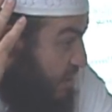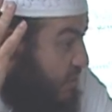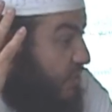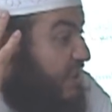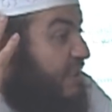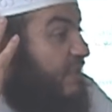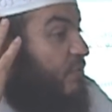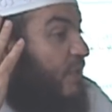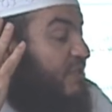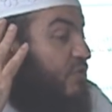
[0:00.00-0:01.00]
So he
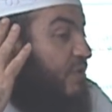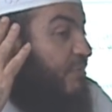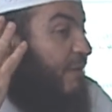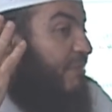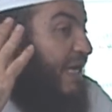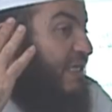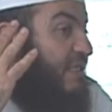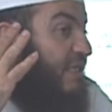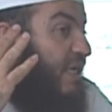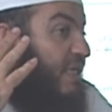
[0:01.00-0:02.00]
went to Imam Malik
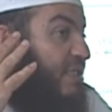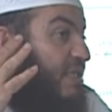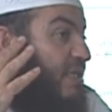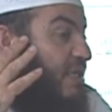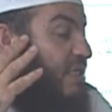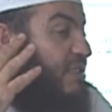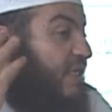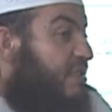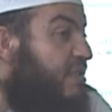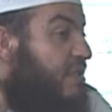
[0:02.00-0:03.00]
and he
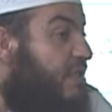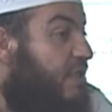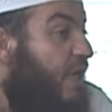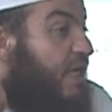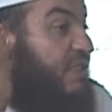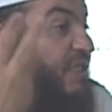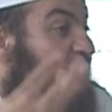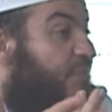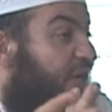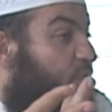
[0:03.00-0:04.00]
said, I
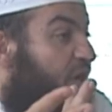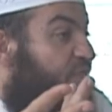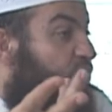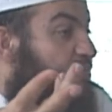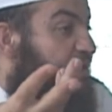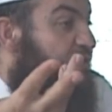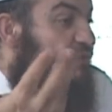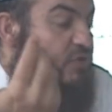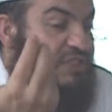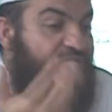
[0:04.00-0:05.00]
said my wife will be
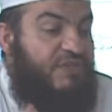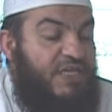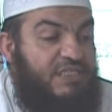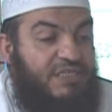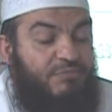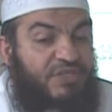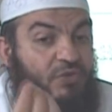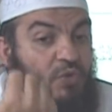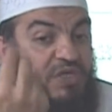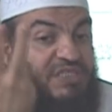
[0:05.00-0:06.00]
divorced if there is
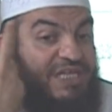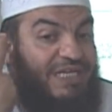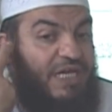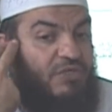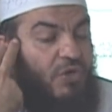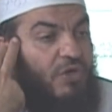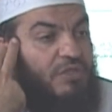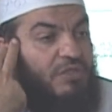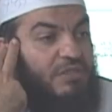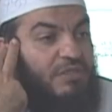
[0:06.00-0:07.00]
something worse than
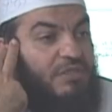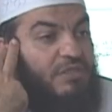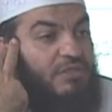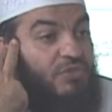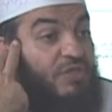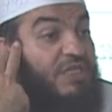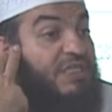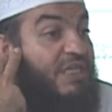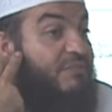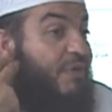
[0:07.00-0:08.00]
alcohol. Do you
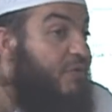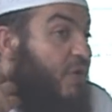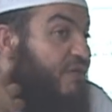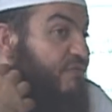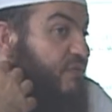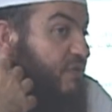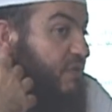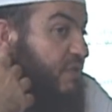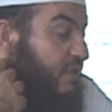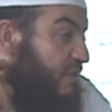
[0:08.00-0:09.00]
think that my wife
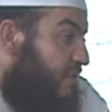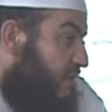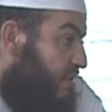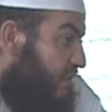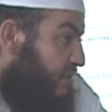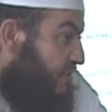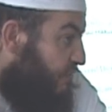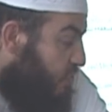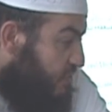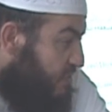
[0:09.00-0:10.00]
is
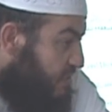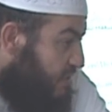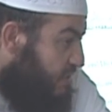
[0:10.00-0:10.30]
divorced?